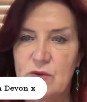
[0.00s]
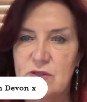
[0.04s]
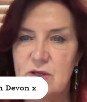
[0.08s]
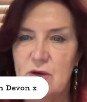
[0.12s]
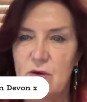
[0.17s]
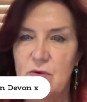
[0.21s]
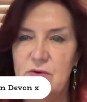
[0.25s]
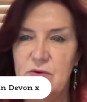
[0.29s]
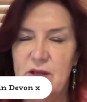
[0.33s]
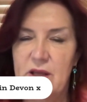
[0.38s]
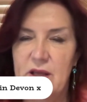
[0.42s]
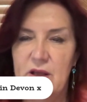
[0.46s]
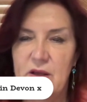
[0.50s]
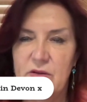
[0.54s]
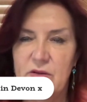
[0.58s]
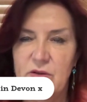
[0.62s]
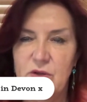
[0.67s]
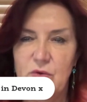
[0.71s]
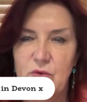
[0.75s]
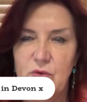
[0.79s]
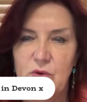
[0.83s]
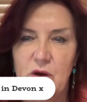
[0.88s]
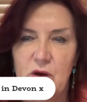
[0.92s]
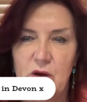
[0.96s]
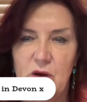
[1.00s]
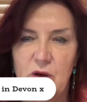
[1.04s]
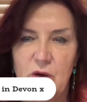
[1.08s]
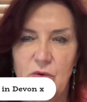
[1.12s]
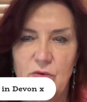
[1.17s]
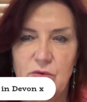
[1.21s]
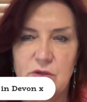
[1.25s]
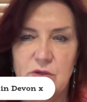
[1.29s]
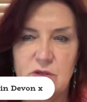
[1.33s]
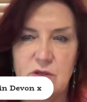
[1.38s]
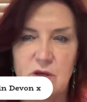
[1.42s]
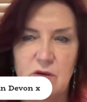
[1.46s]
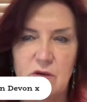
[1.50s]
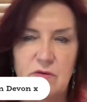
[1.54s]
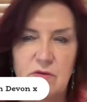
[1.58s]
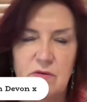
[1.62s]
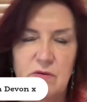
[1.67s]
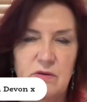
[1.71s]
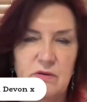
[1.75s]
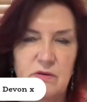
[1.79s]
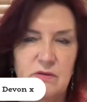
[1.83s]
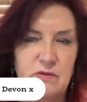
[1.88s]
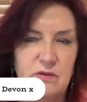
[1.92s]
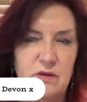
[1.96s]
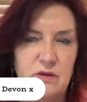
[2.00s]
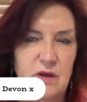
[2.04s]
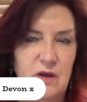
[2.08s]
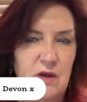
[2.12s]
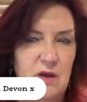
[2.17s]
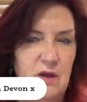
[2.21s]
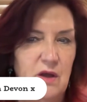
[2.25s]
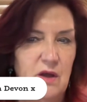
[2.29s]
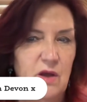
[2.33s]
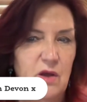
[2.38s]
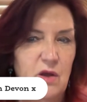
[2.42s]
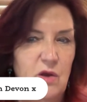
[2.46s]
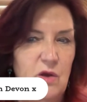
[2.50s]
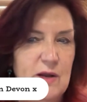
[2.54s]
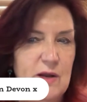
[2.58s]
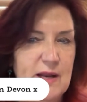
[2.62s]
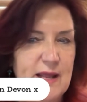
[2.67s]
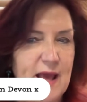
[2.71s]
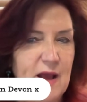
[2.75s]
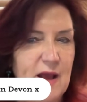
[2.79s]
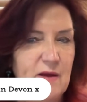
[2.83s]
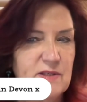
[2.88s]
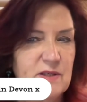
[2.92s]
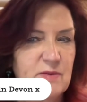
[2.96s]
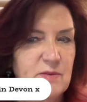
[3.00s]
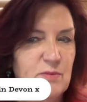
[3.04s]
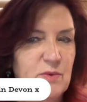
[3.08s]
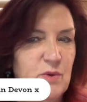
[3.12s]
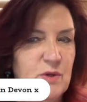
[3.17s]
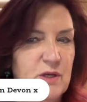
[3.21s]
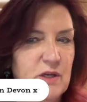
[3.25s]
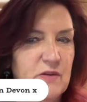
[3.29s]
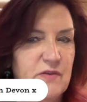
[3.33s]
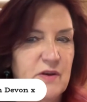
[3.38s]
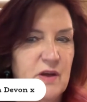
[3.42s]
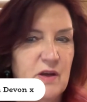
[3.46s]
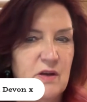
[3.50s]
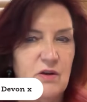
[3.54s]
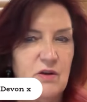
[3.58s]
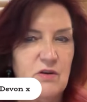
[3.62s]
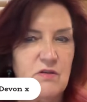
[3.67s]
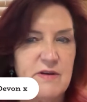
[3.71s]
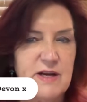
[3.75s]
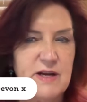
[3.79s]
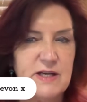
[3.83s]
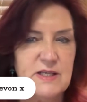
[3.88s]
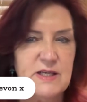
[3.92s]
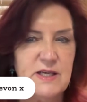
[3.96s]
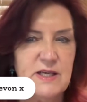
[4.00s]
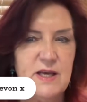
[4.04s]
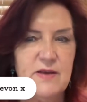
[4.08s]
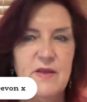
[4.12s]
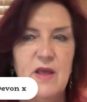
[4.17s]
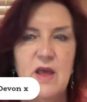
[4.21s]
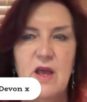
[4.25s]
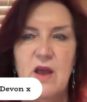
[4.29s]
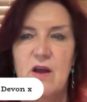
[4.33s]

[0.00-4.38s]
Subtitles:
So now you are also early hours of the morning, if I'm correct here.